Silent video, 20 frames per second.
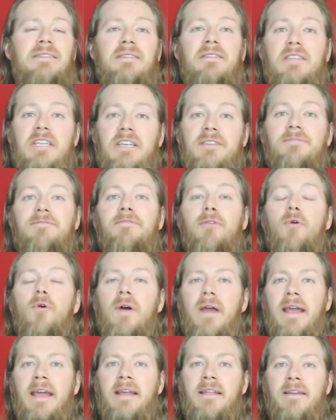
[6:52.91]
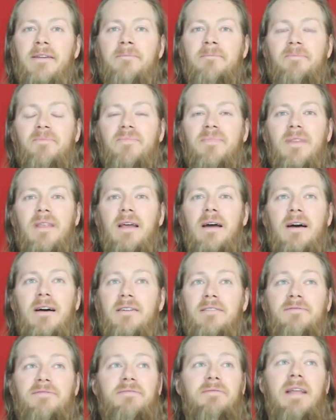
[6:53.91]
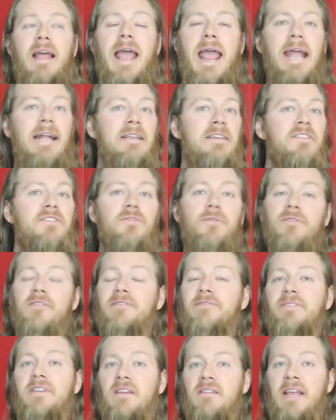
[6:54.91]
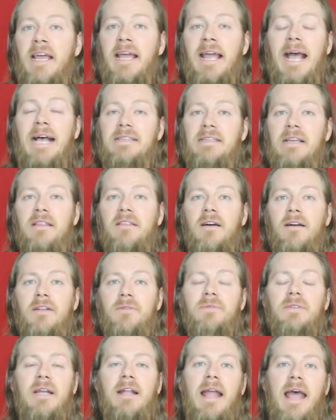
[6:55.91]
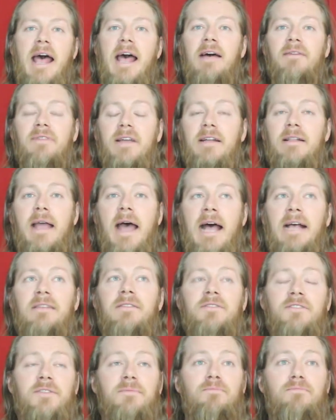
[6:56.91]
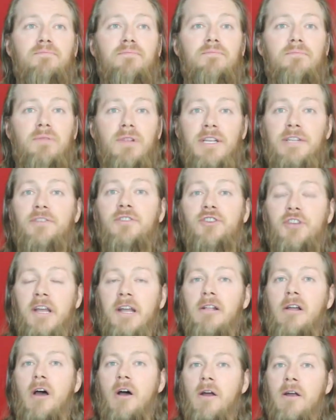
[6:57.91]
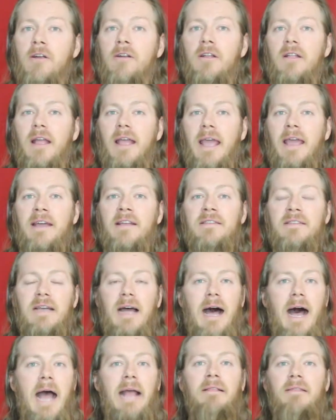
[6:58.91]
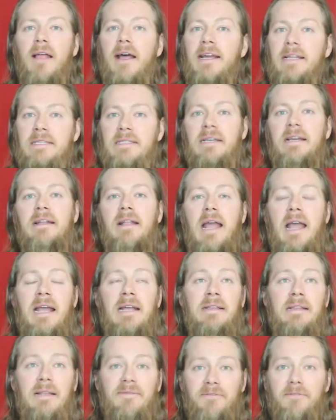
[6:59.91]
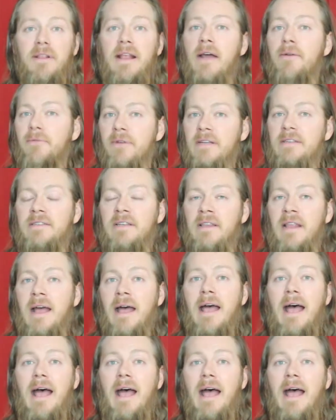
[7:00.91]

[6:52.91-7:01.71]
devoid of any sort of feeling as I thought it was going to have. It has some legit heart, and I liked it. And for that reason,